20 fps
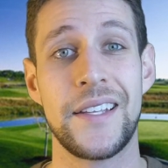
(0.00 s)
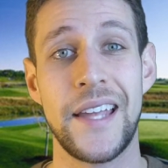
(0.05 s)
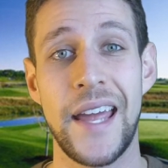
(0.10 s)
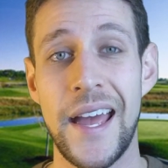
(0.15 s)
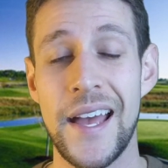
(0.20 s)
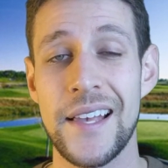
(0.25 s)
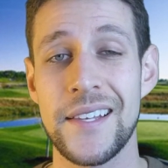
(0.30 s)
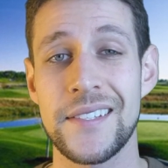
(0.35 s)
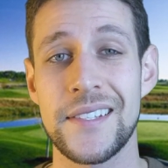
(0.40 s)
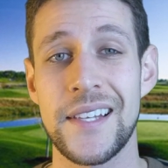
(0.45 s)

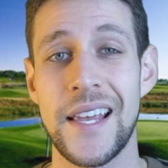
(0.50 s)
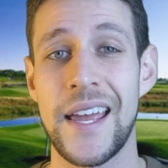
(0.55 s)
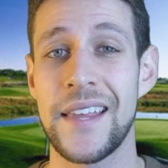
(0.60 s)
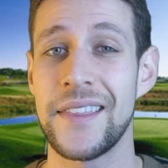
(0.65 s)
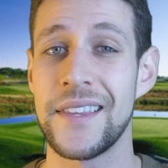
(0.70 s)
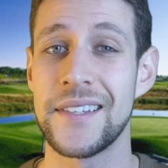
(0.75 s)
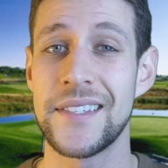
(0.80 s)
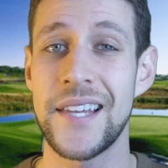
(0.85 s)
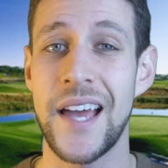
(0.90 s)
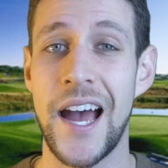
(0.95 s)
Gas
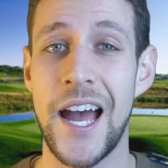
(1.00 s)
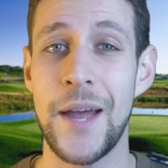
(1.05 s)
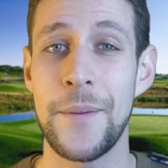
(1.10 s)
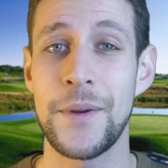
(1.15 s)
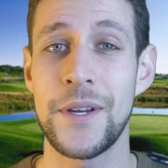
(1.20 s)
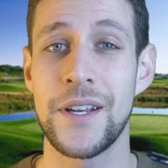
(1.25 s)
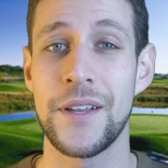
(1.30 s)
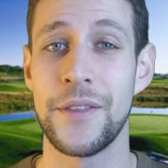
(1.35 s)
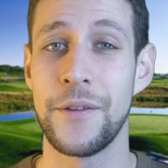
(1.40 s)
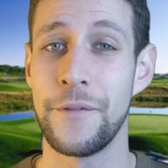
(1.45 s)
at the
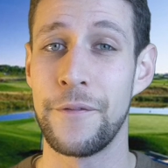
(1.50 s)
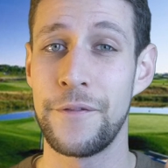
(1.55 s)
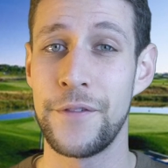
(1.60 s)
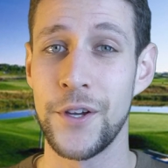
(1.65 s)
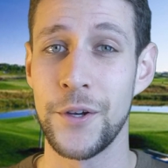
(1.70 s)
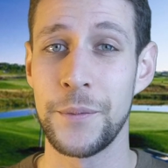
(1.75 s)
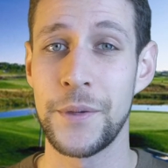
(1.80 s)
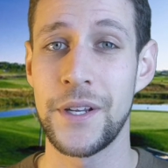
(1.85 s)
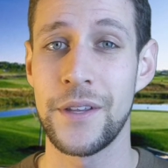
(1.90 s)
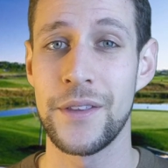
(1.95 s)
timing of the
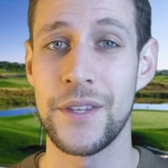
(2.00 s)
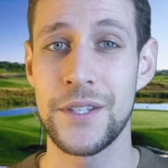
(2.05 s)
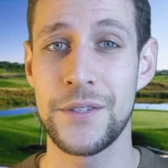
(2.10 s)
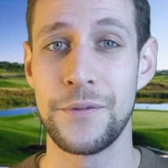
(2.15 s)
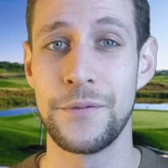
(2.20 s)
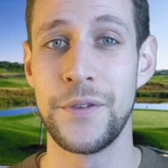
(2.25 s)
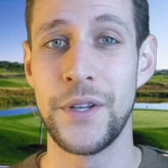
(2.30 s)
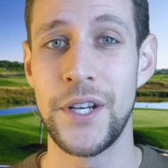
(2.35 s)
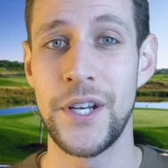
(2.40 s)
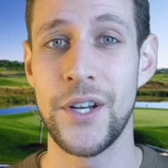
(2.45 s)
filming of this
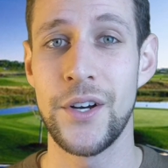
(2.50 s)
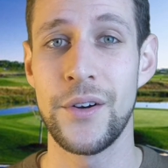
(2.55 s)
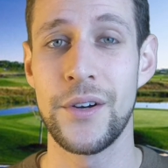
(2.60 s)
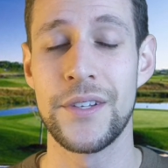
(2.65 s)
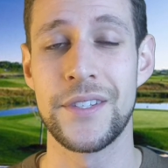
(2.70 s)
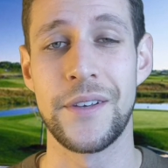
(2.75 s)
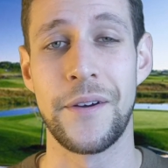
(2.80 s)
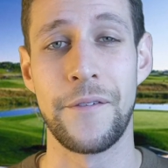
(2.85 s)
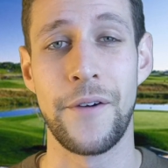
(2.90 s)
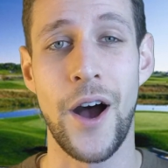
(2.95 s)
video
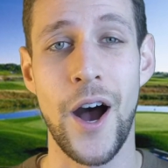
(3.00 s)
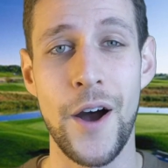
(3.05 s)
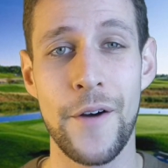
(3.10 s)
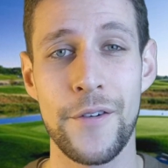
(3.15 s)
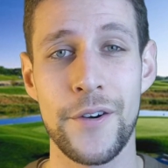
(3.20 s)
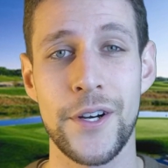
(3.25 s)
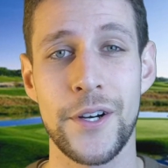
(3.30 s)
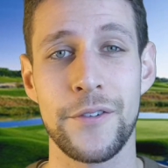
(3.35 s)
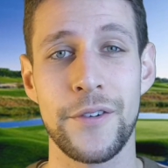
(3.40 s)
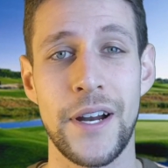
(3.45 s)
is
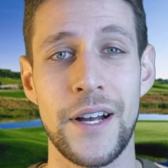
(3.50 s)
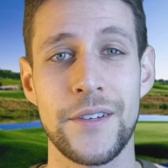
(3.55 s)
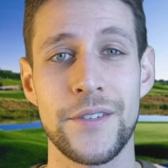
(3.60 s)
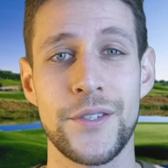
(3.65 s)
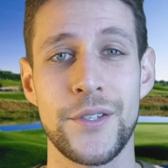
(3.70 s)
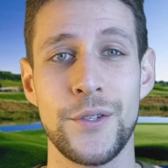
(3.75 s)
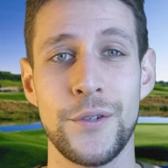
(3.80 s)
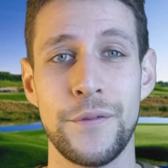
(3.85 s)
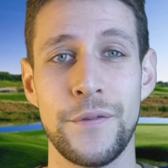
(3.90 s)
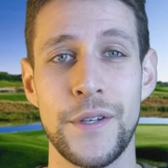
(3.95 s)
hovering around
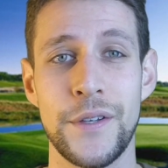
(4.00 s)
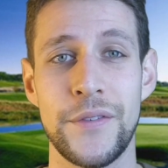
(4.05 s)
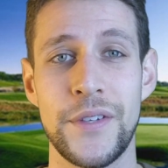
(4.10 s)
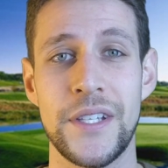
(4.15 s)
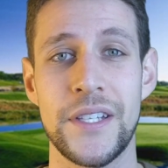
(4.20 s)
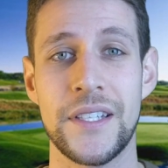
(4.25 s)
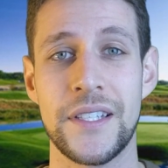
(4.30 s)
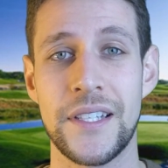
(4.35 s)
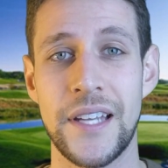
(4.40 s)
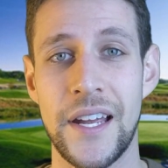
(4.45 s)

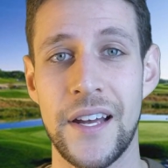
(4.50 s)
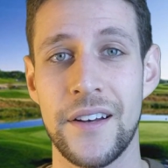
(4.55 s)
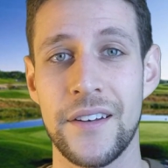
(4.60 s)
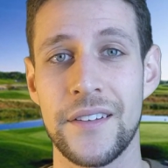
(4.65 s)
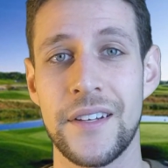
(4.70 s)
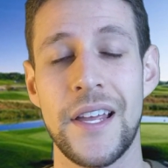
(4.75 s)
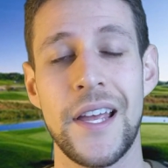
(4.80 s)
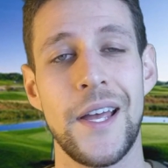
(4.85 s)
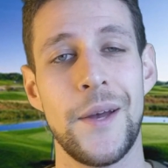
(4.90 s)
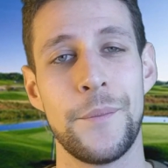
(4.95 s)
$2.50 a
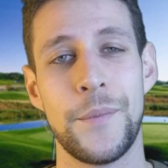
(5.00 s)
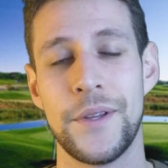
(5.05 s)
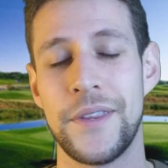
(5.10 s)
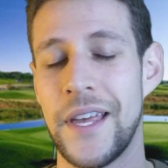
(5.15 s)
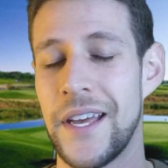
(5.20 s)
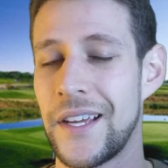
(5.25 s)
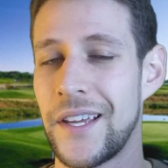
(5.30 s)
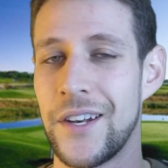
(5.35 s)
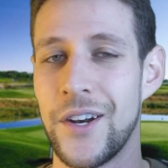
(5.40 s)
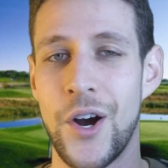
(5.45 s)
gallon, but
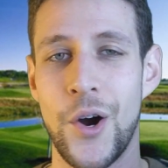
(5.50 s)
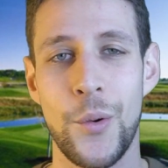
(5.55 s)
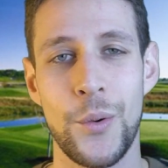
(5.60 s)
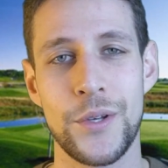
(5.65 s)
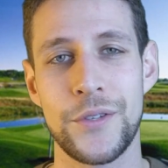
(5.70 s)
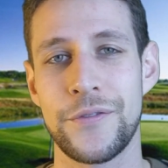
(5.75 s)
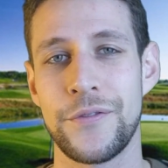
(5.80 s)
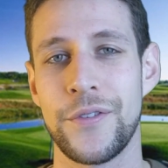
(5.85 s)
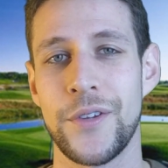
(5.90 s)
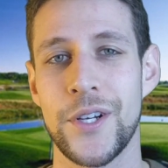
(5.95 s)
that can
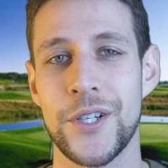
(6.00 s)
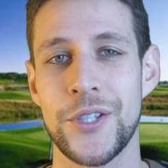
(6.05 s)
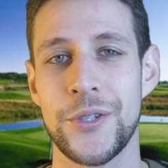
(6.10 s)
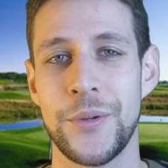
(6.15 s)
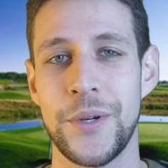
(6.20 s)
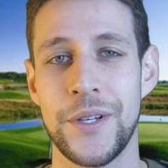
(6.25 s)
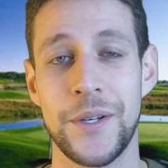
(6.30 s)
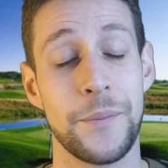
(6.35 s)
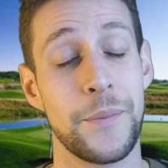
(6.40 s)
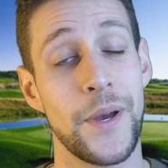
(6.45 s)
always
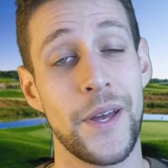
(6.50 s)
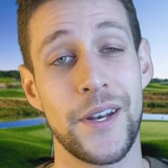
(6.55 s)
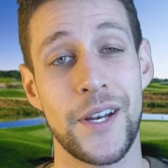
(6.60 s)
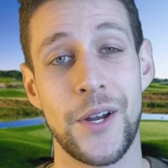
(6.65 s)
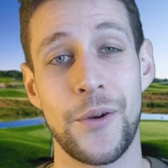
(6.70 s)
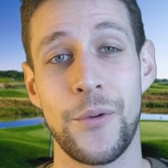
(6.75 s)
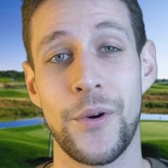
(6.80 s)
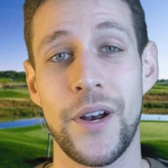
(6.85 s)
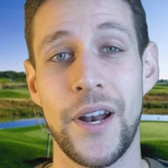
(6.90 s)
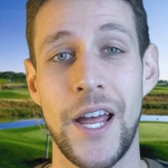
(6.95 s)
fluctuate depending
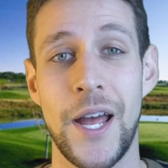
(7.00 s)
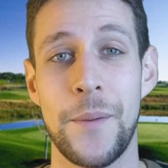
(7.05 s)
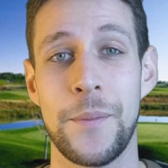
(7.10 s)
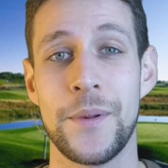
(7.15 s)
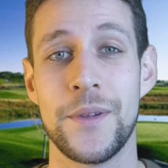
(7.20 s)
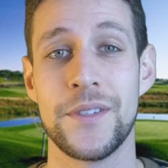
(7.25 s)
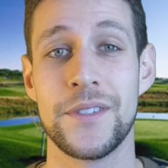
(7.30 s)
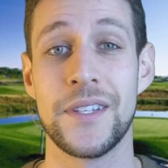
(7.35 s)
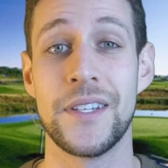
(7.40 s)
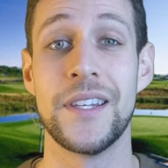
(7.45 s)
on what
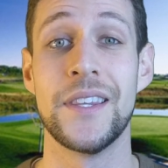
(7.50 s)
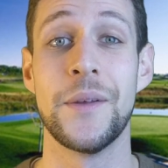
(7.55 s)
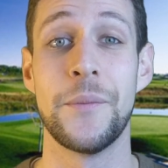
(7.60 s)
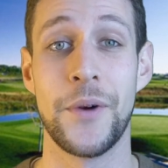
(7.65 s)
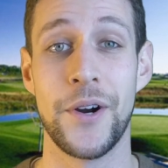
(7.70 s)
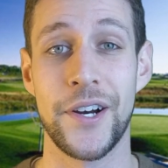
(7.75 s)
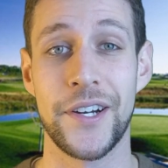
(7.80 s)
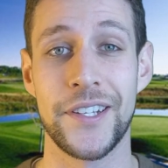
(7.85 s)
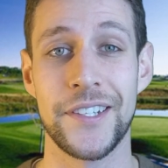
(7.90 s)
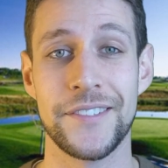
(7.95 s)
happens in the
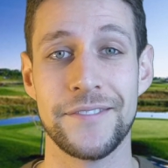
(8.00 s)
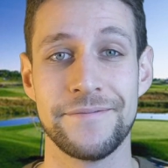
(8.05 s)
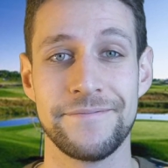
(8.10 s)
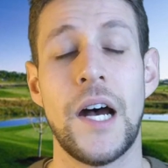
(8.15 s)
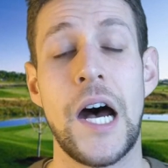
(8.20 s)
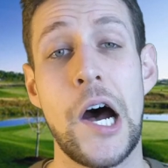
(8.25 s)
market.